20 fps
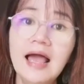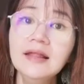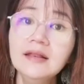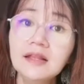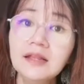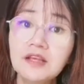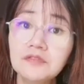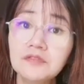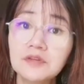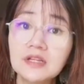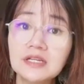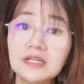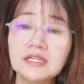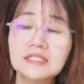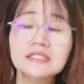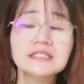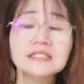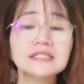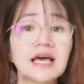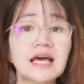And if you
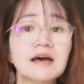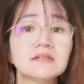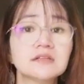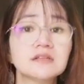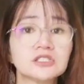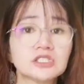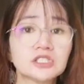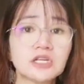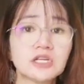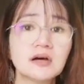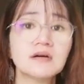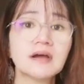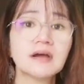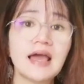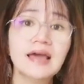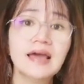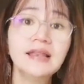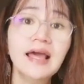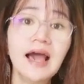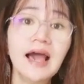didn't sell the stock
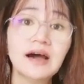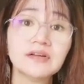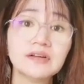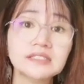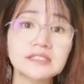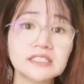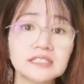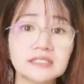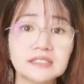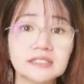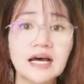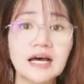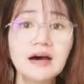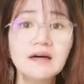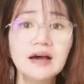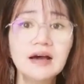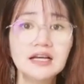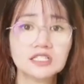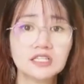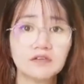and held it till
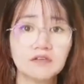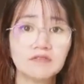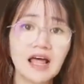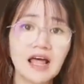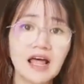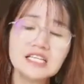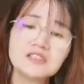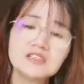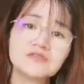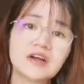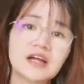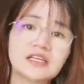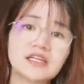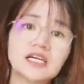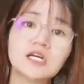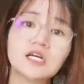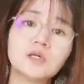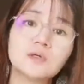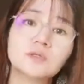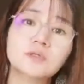now, as of last
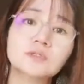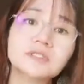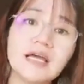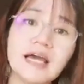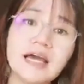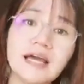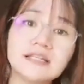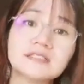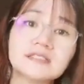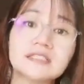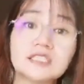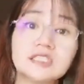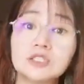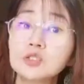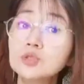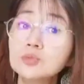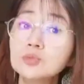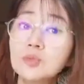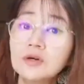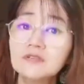Friday close at
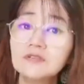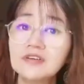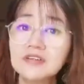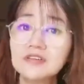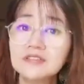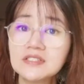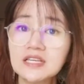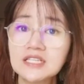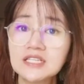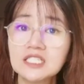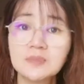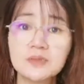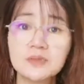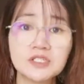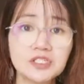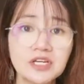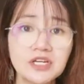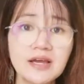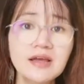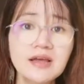32.5 cents per
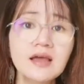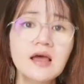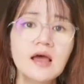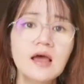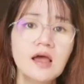share,